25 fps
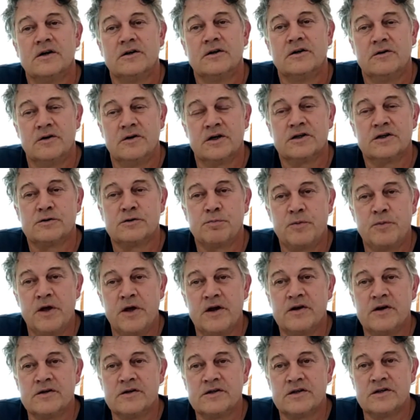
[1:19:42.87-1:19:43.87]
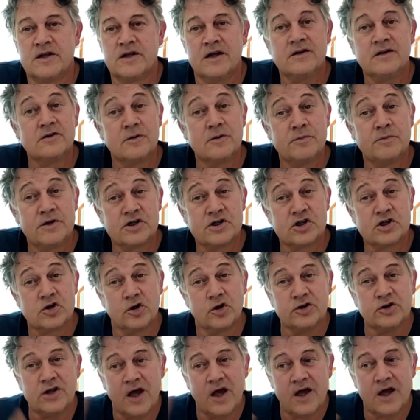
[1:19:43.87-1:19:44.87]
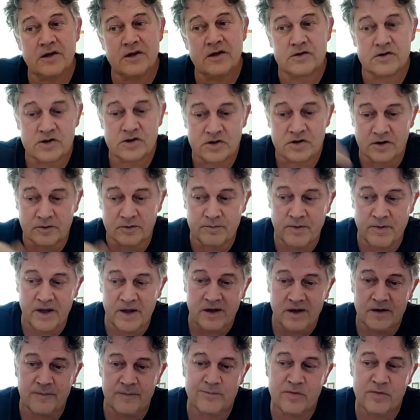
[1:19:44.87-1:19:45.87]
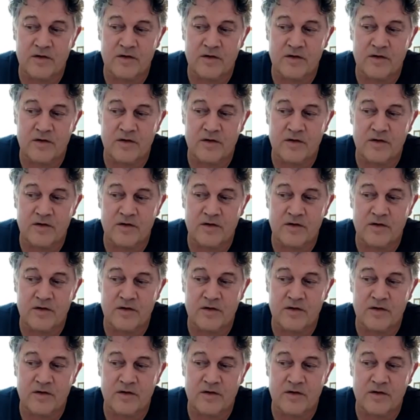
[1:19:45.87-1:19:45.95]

to experience that, to be shot at, to shot back,